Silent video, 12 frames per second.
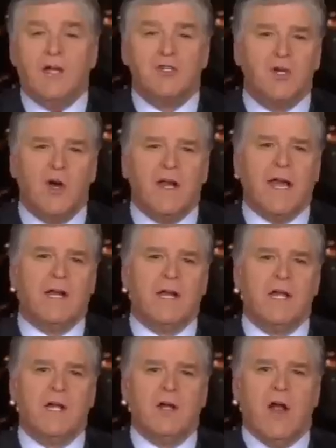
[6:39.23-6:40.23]
Sean
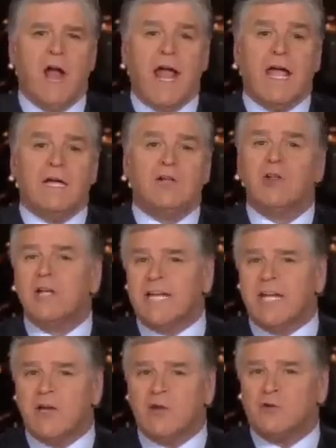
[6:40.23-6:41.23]
Hannity here. Hey, click
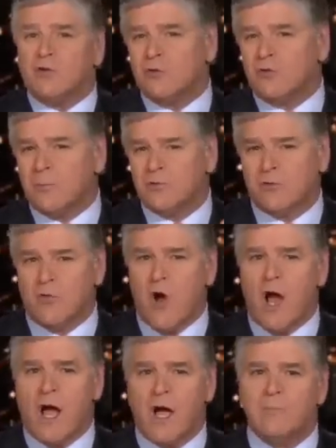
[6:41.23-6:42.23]
here to
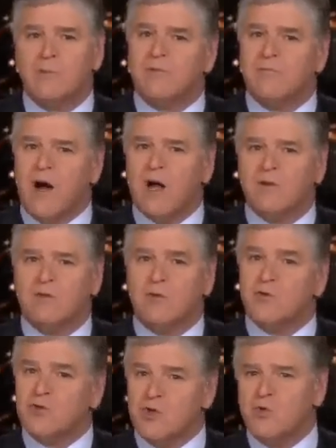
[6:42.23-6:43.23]
subscribe to Fox
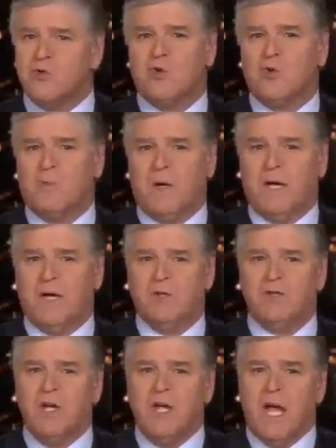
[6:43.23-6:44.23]
News YouTube
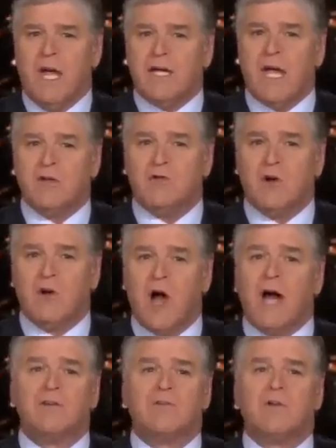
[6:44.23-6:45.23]
page and catch our
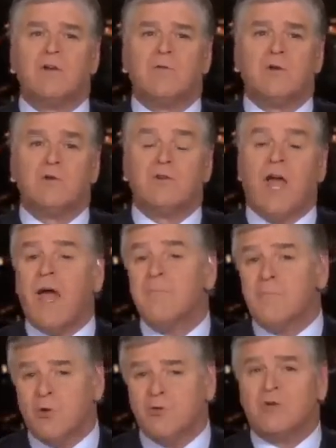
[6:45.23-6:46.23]
hottest interviews and
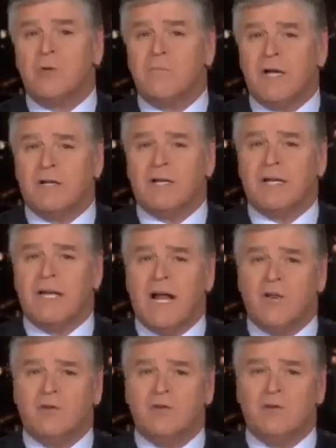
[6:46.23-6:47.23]
most compelling
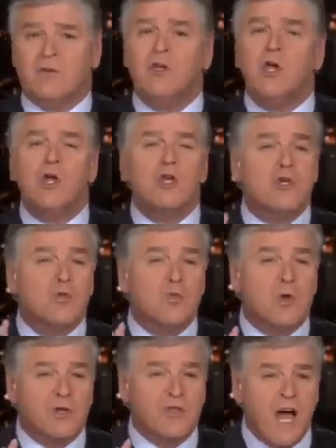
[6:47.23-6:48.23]
analysis. You
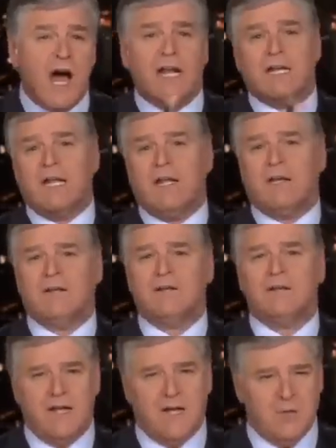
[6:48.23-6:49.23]
will not get it
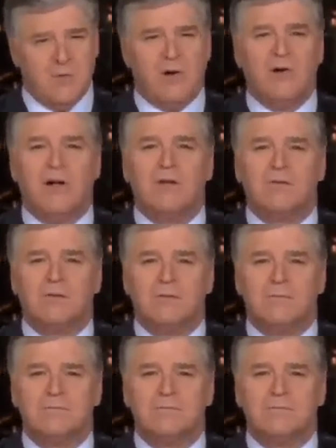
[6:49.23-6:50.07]
anywhere else.